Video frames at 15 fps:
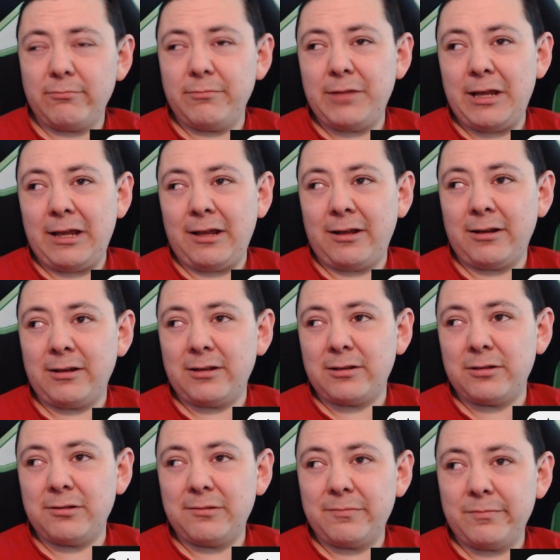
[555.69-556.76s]
and
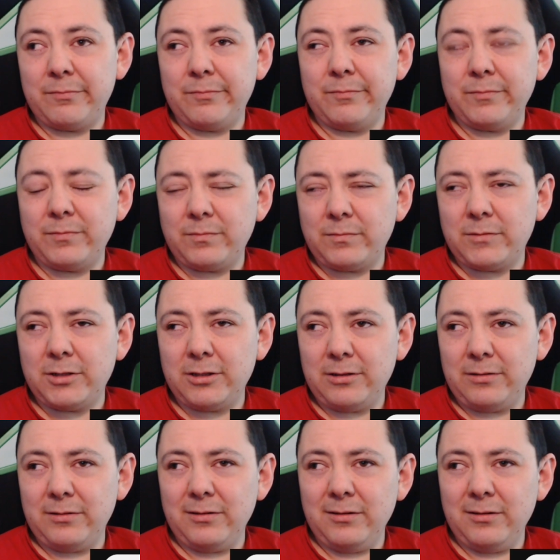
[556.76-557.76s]
to